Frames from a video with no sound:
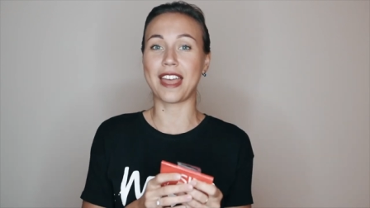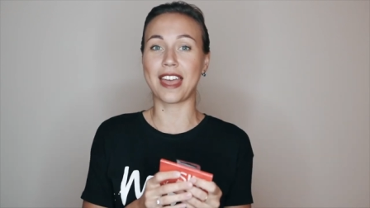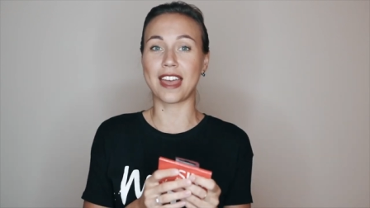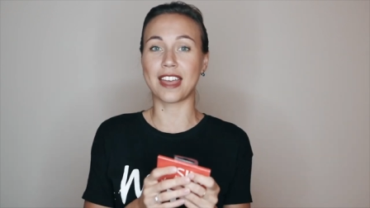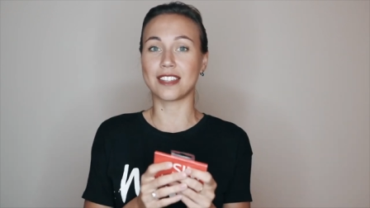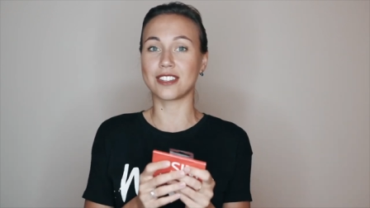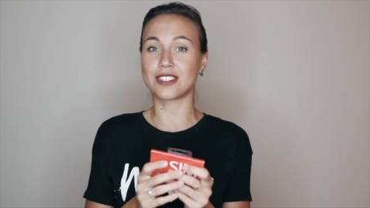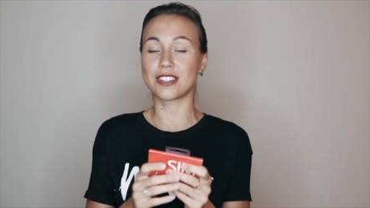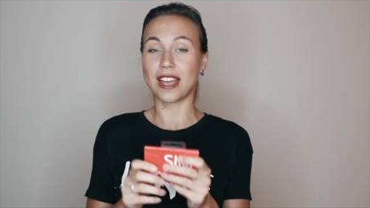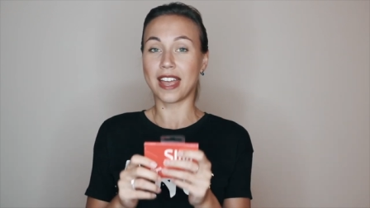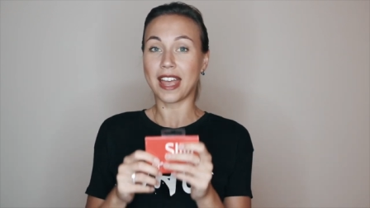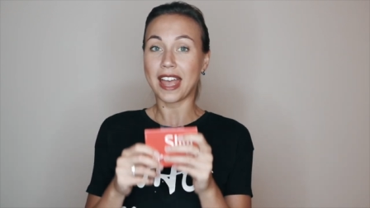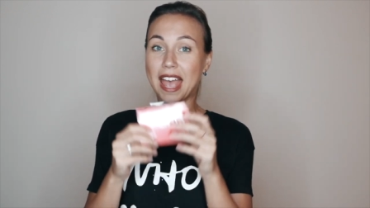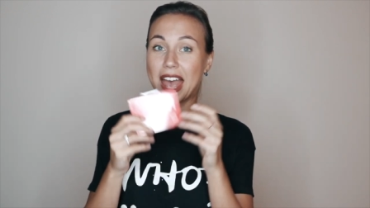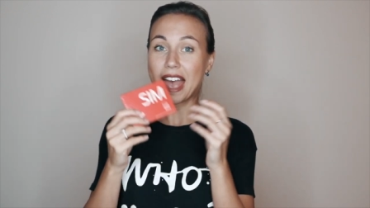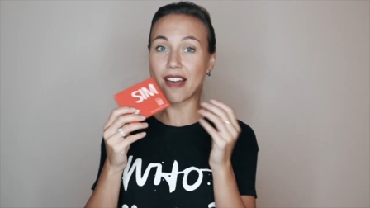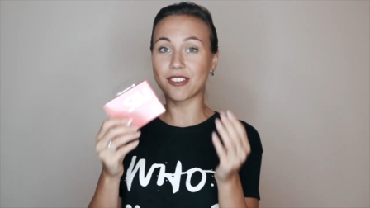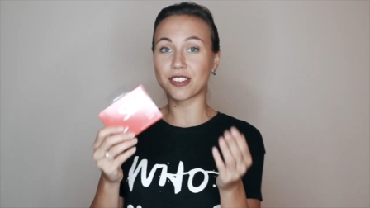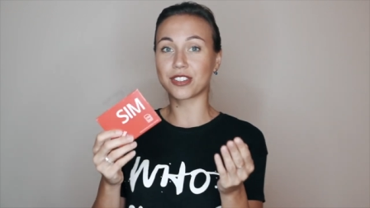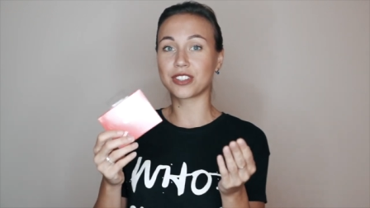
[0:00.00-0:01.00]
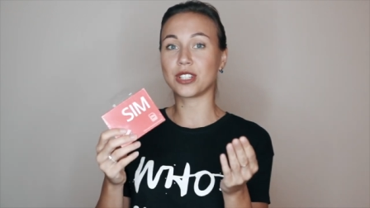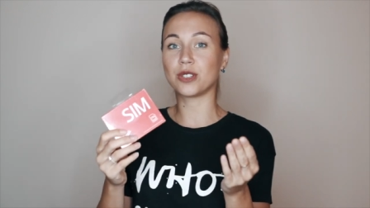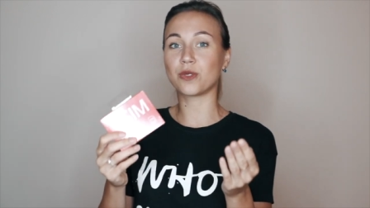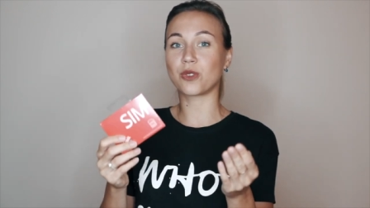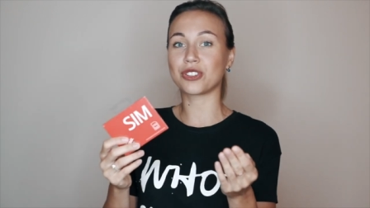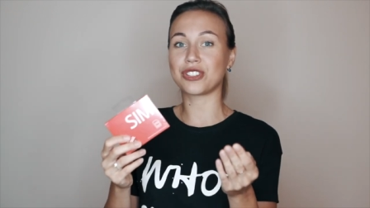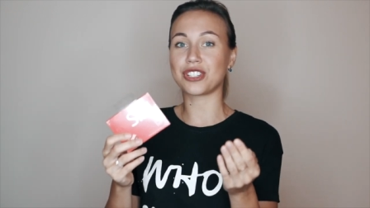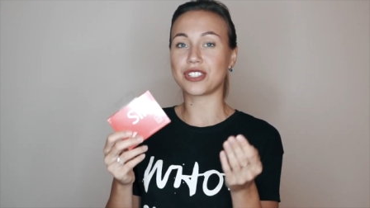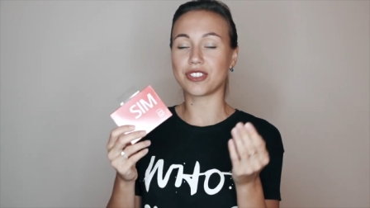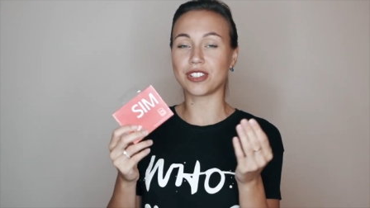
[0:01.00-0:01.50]
And everything
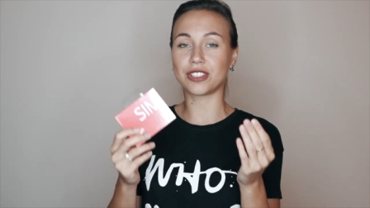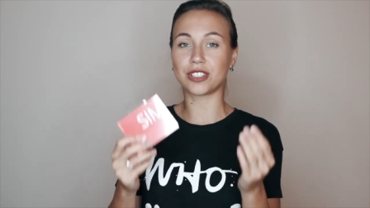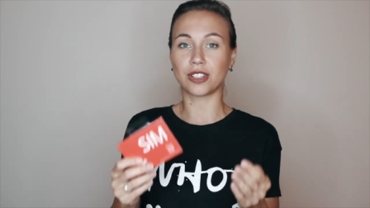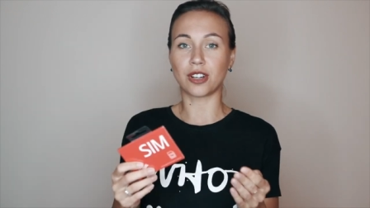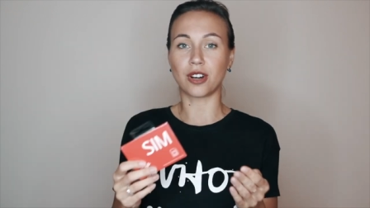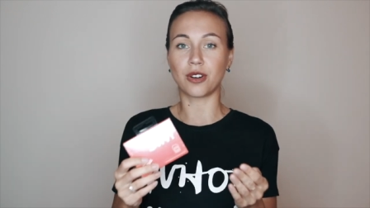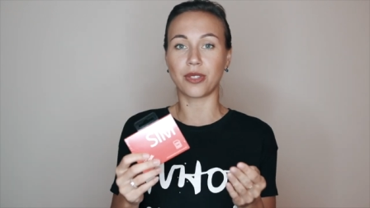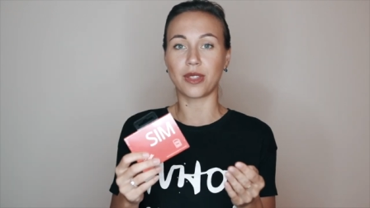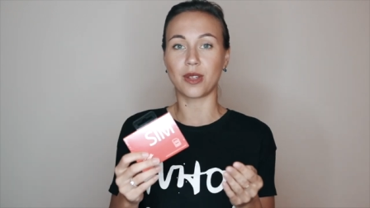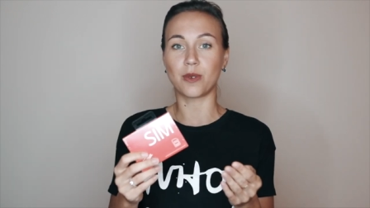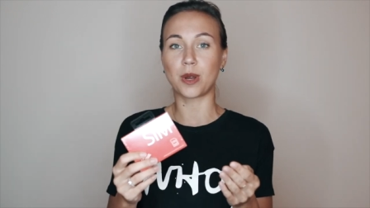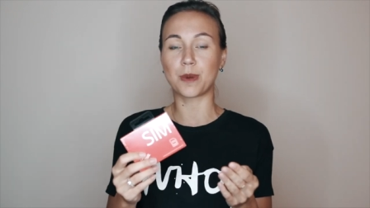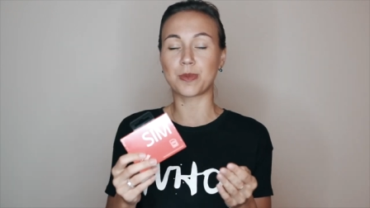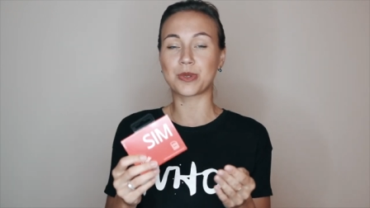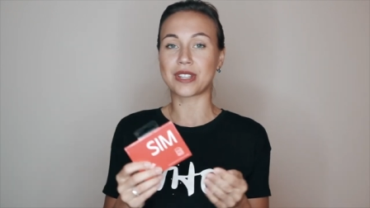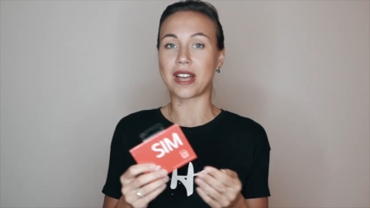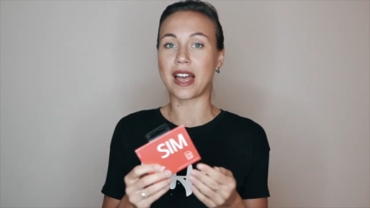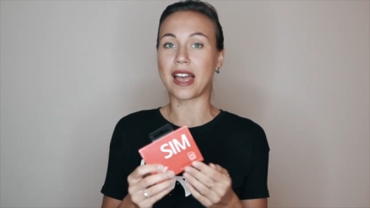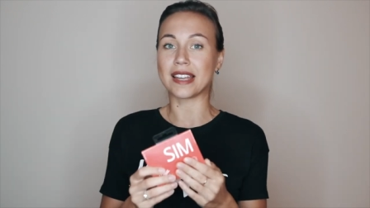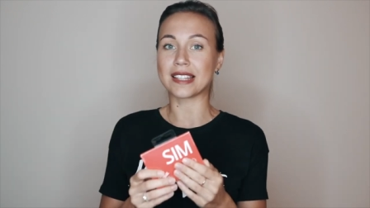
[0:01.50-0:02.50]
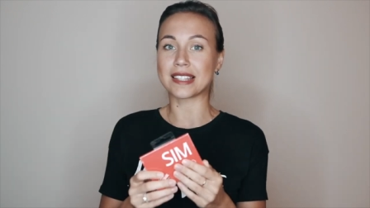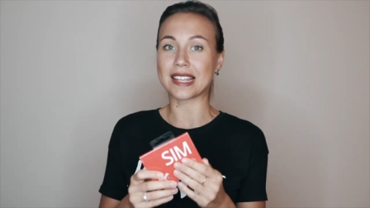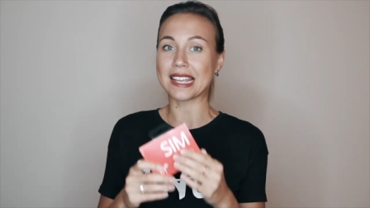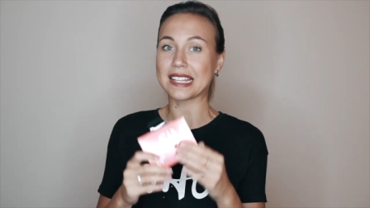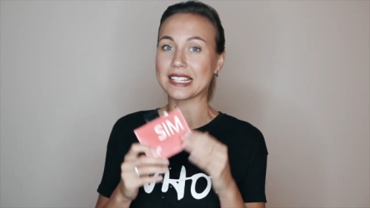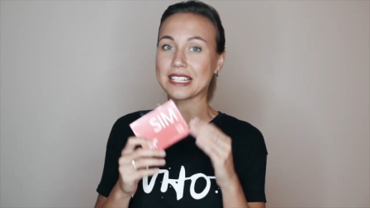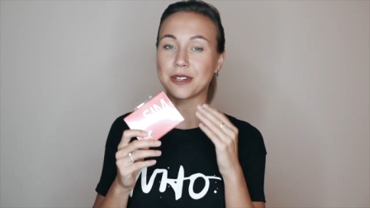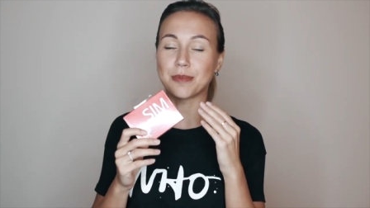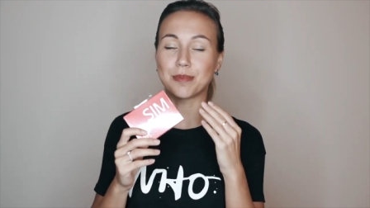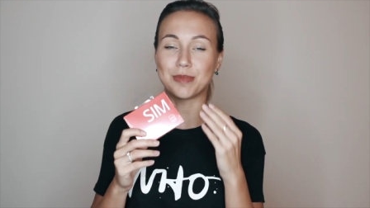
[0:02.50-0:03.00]
what is written on the website
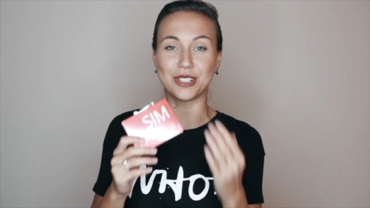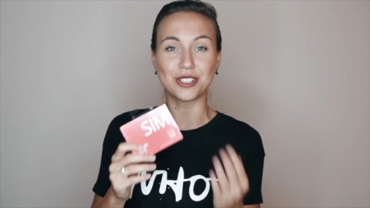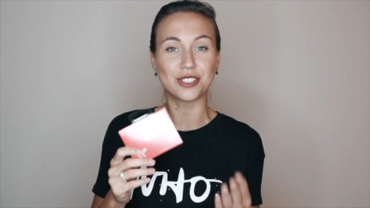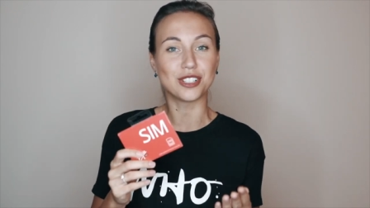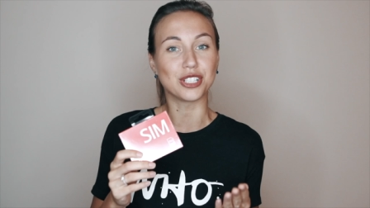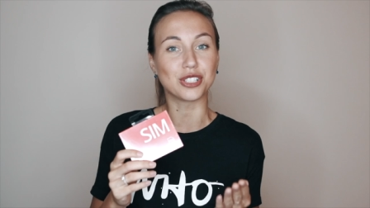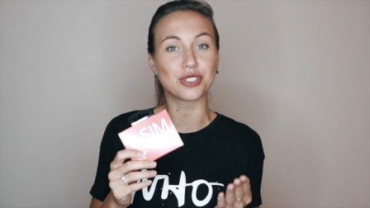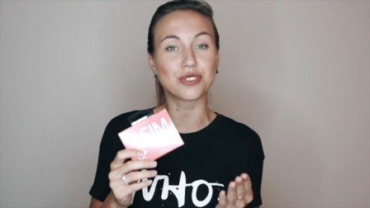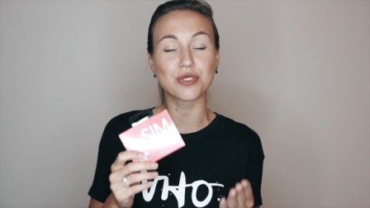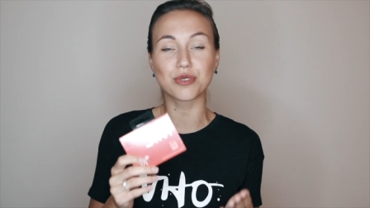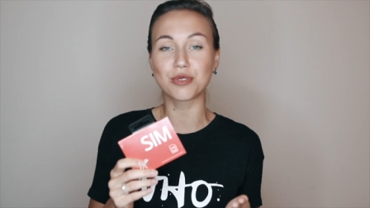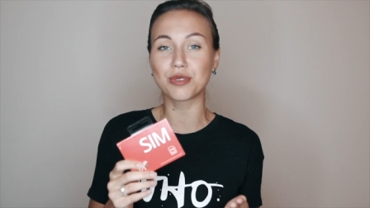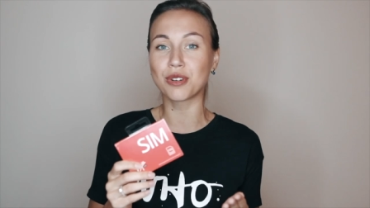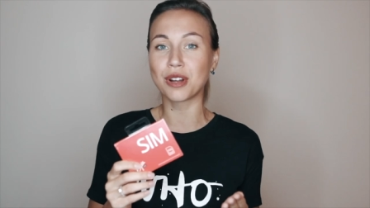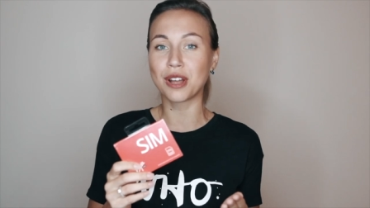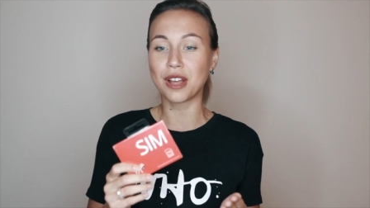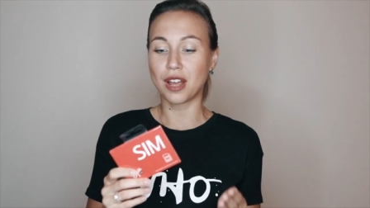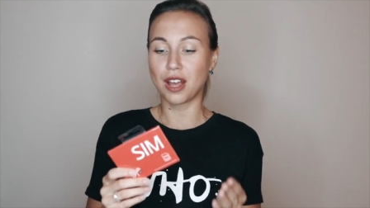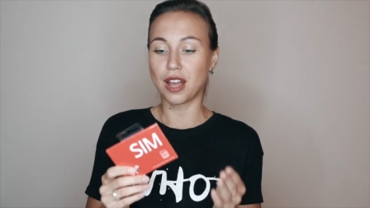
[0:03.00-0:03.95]
is completely true.